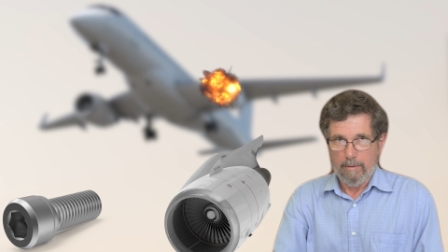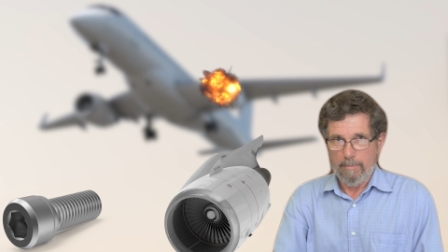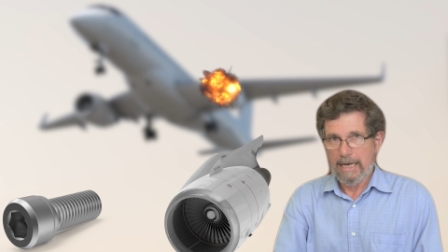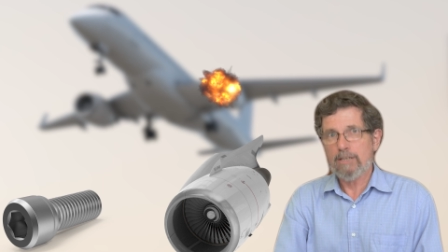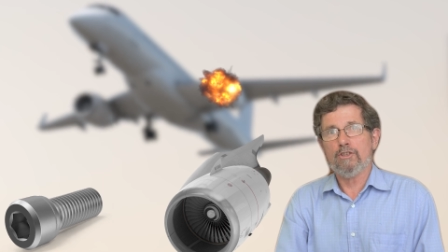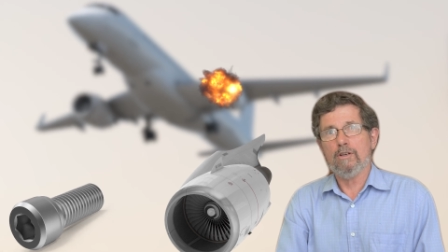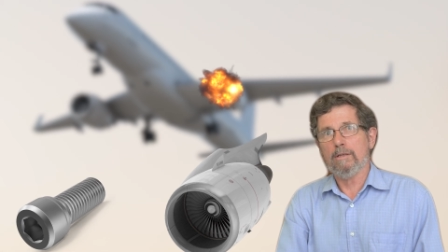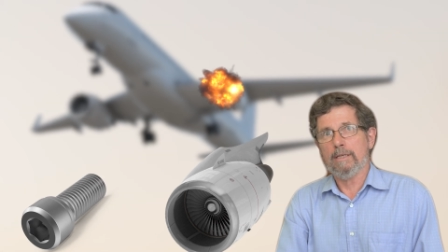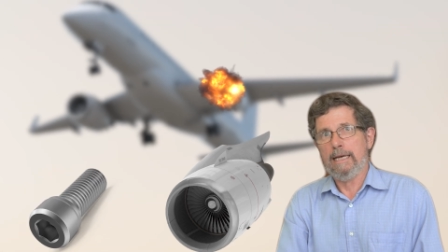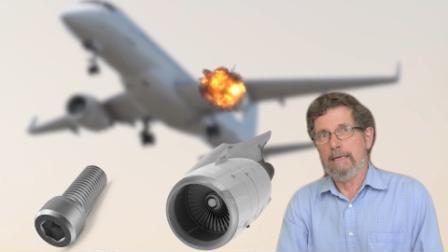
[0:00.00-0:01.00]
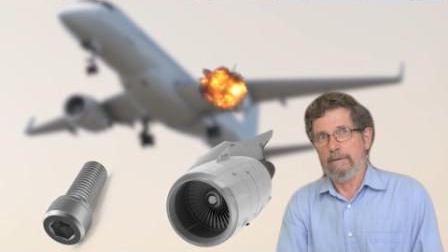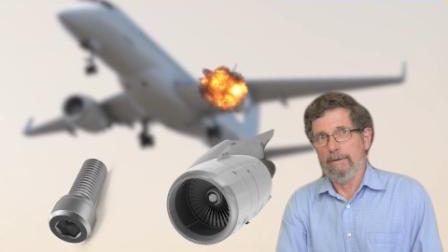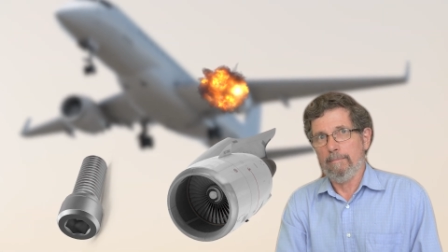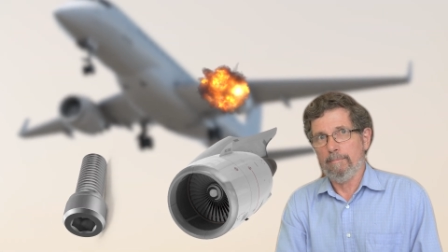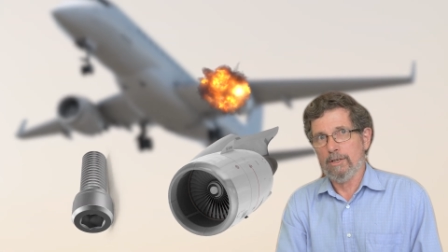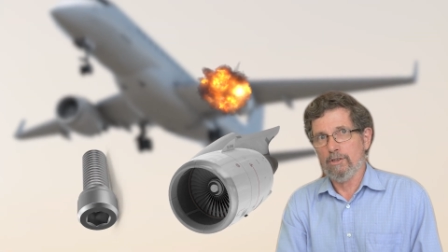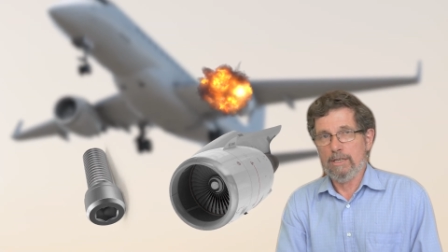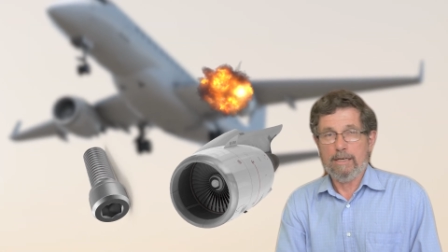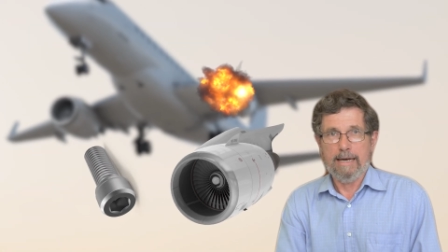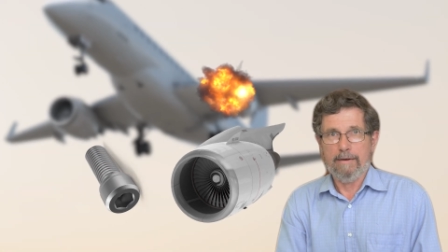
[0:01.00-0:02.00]
But that's not the end of it, because
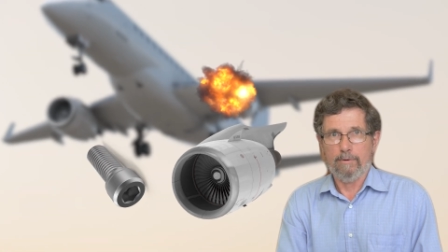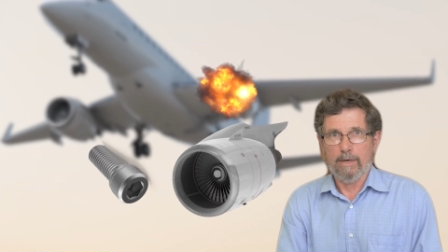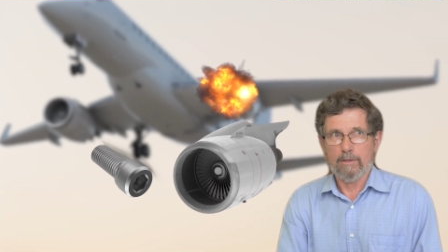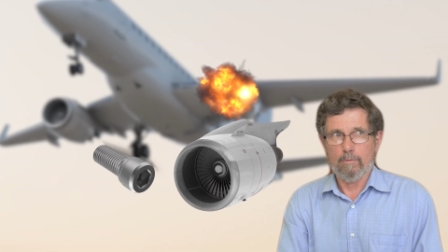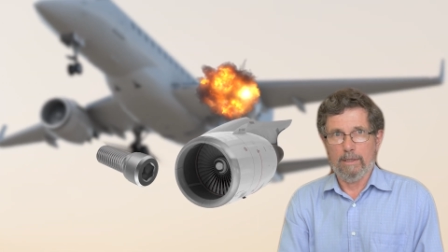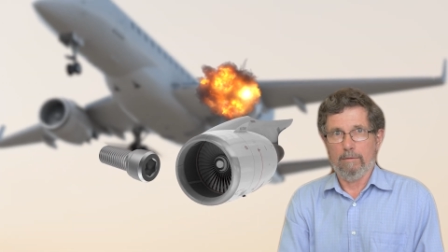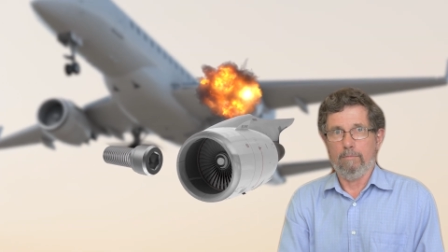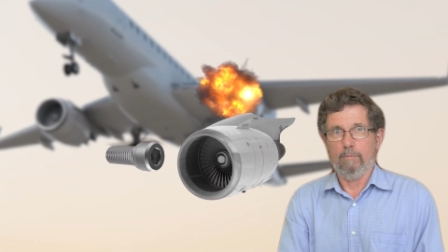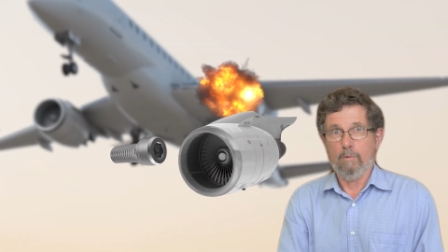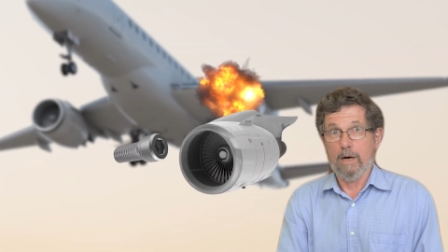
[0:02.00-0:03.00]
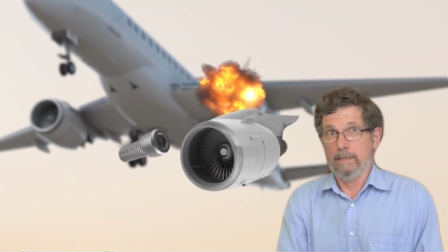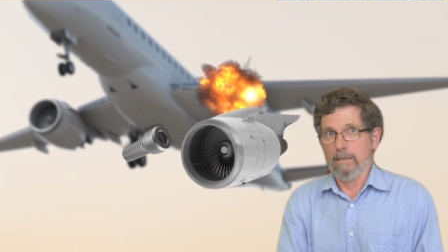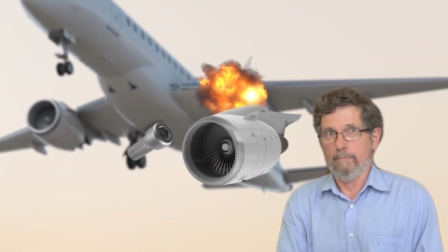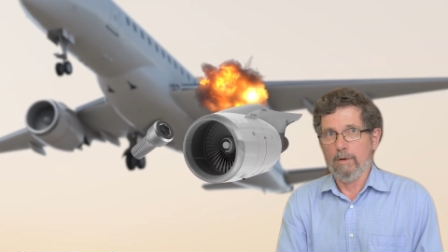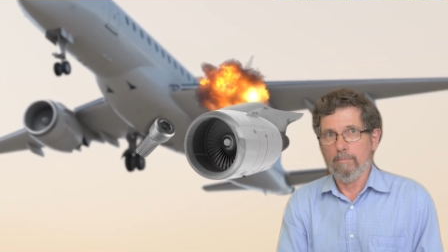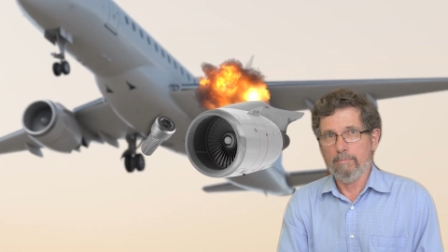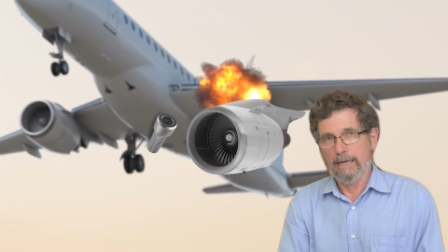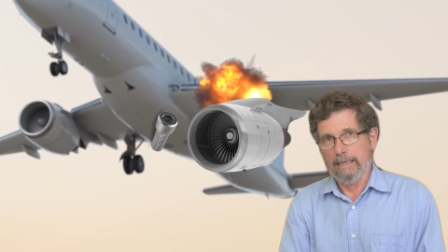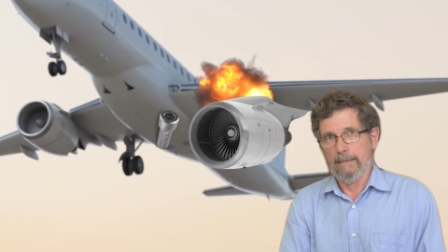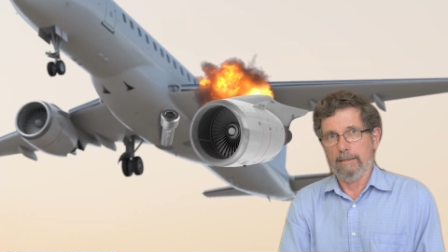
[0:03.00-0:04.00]
then you have to ask, well, why did the bolt
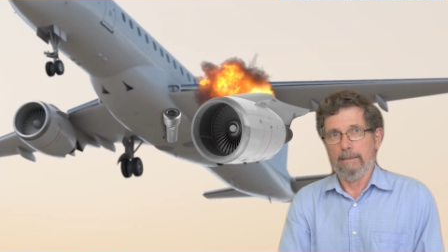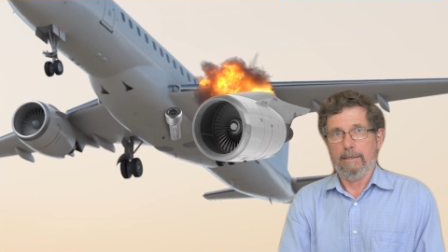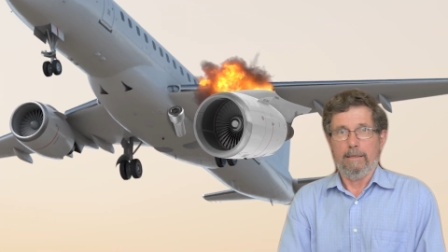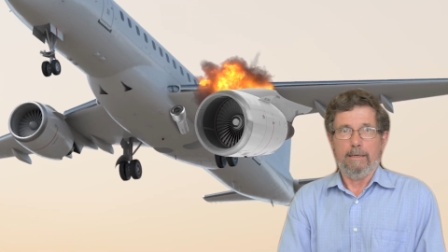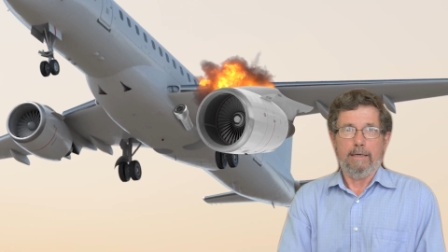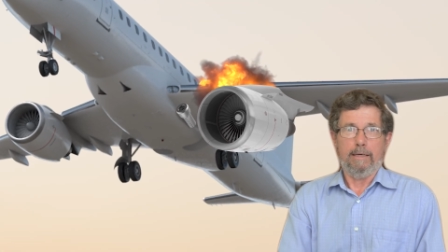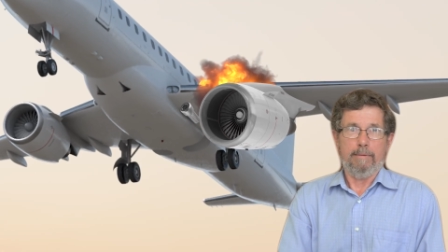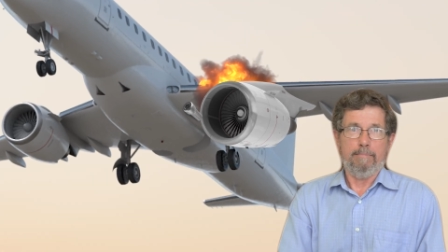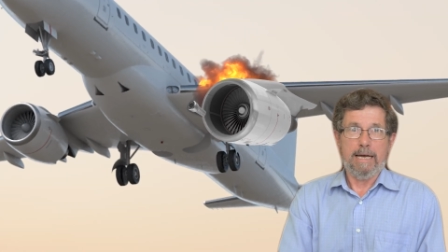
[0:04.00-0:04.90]
break? It